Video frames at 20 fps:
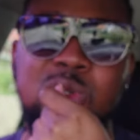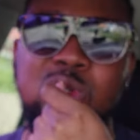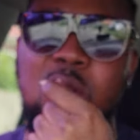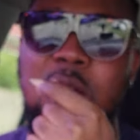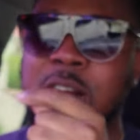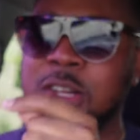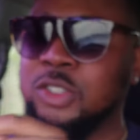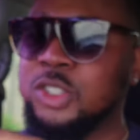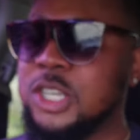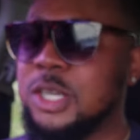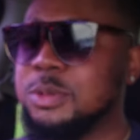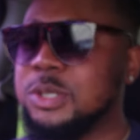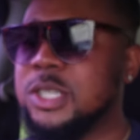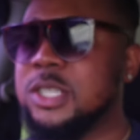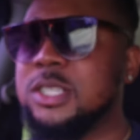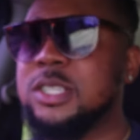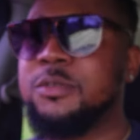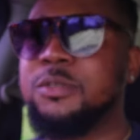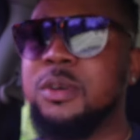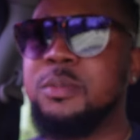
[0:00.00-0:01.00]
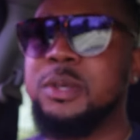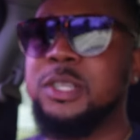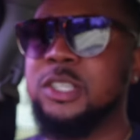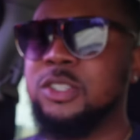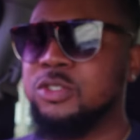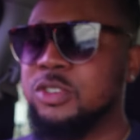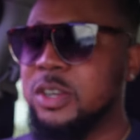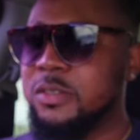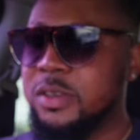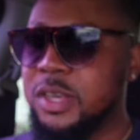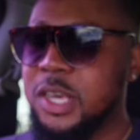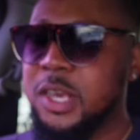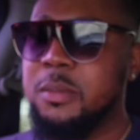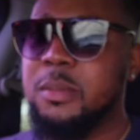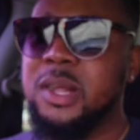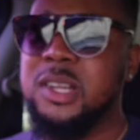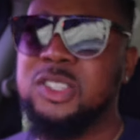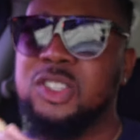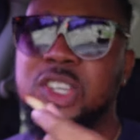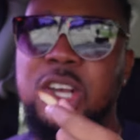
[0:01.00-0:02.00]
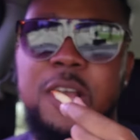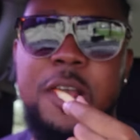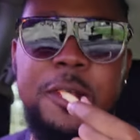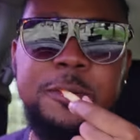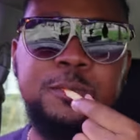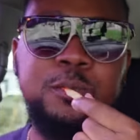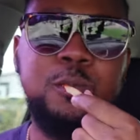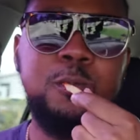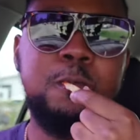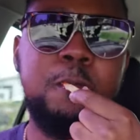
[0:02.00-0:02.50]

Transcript: And chips, easy for me to drive and eat, but you think?